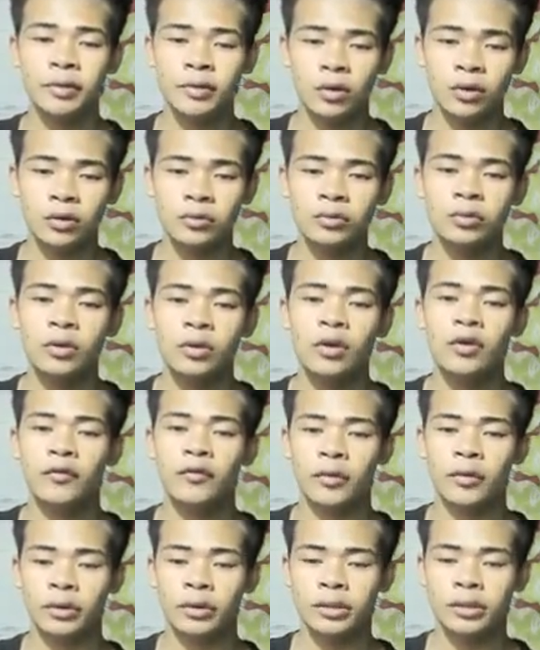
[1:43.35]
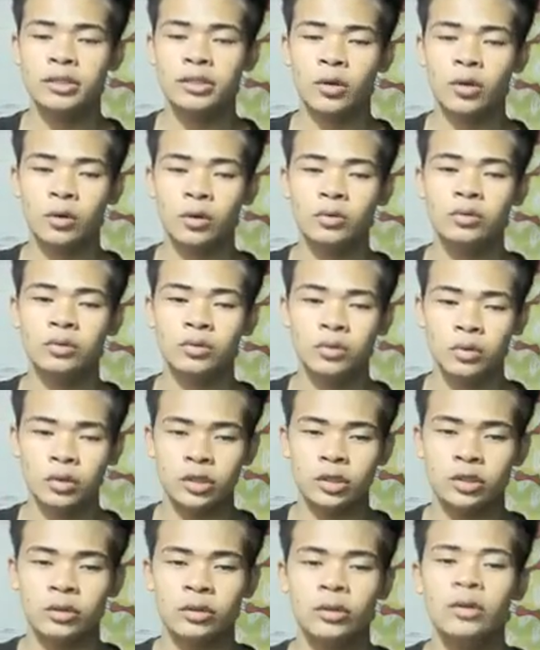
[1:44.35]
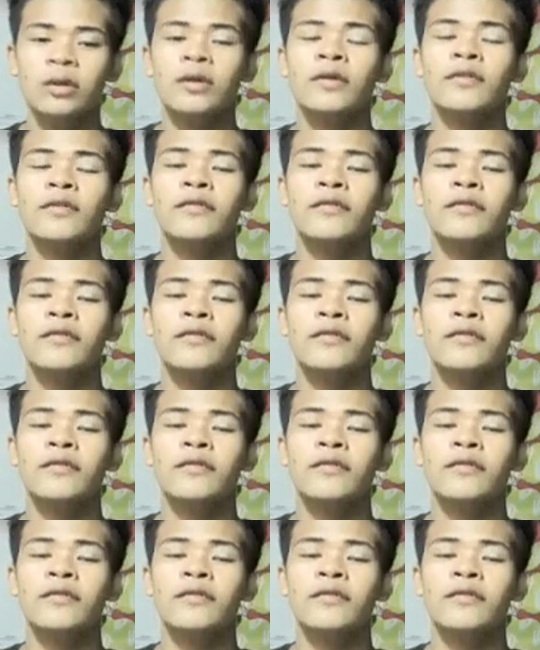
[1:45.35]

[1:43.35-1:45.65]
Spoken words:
known for its own culture.